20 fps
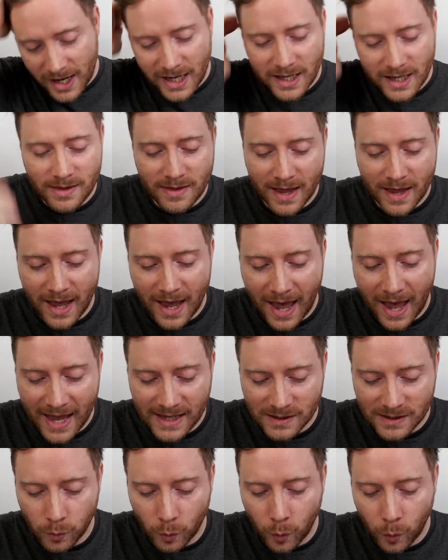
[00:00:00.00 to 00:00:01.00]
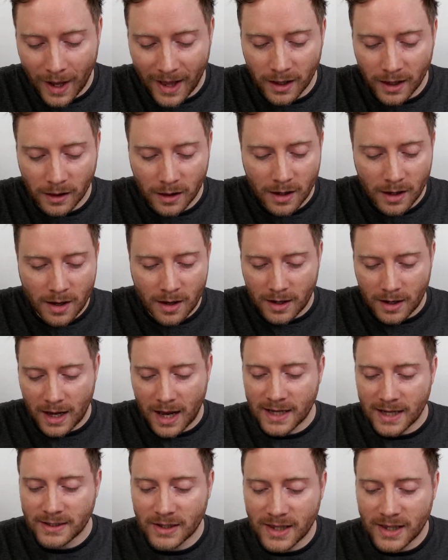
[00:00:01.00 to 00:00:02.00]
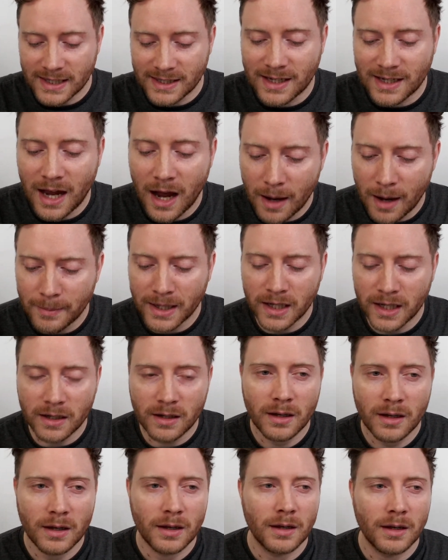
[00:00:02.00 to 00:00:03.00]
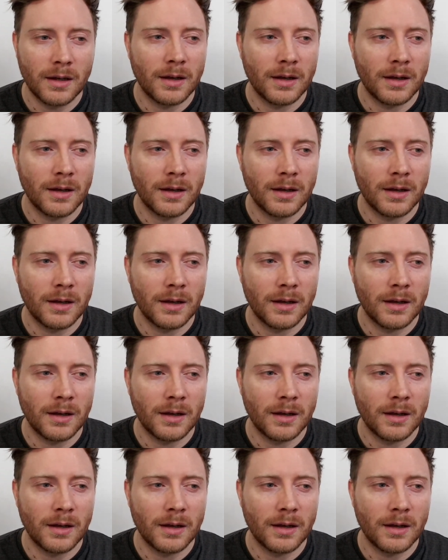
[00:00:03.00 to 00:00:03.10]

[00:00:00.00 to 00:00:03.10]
in there as well. So that's coming